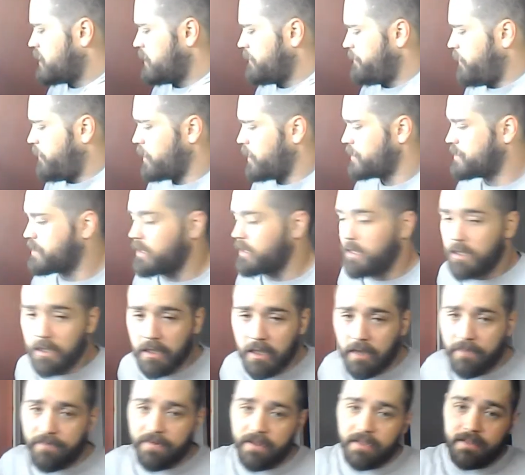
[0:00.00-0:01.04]
unfortunately,
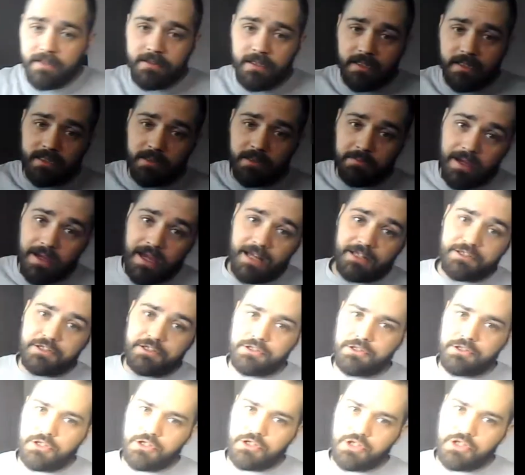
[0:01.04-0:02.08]
if it doesn't match
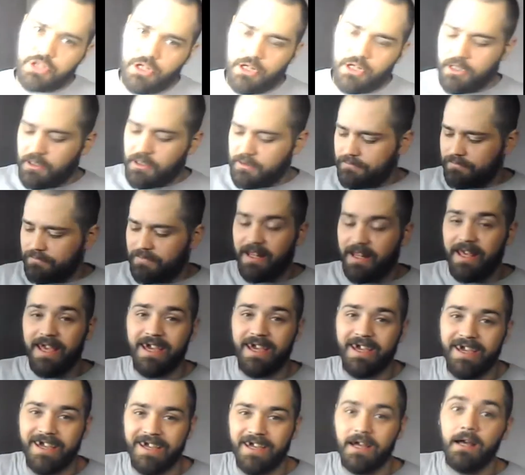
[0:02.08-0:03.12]
the shirt,
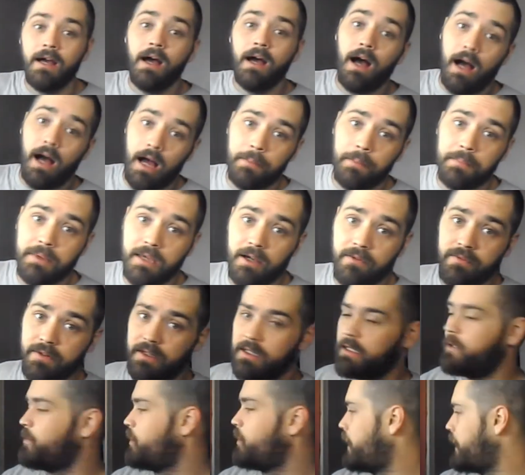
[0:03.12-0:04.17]
I'm giving
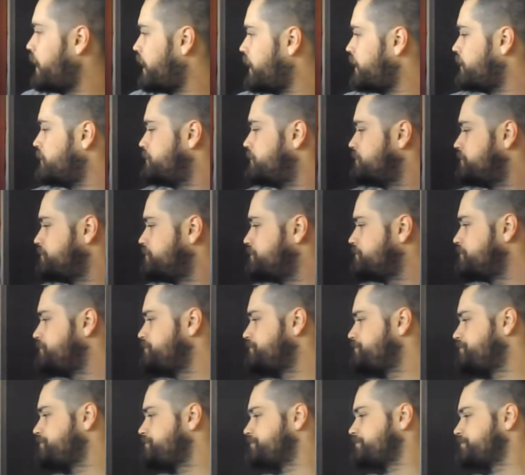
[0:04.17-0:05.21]
it away.
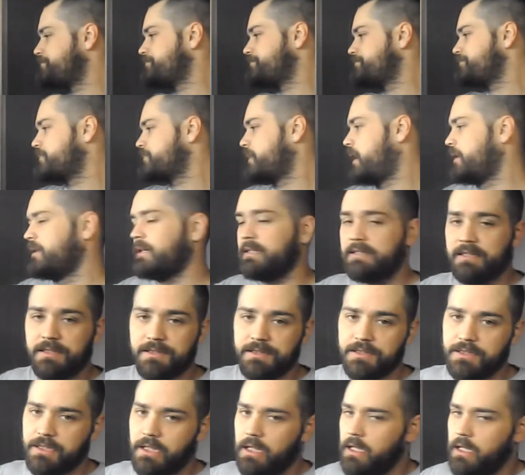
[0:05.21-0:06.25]
Unless
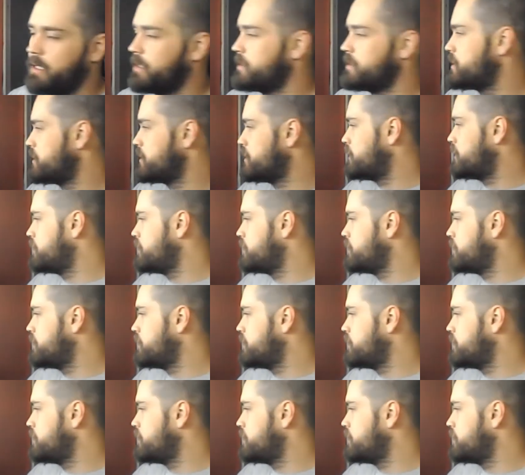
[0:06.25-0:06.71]
it's a chase, and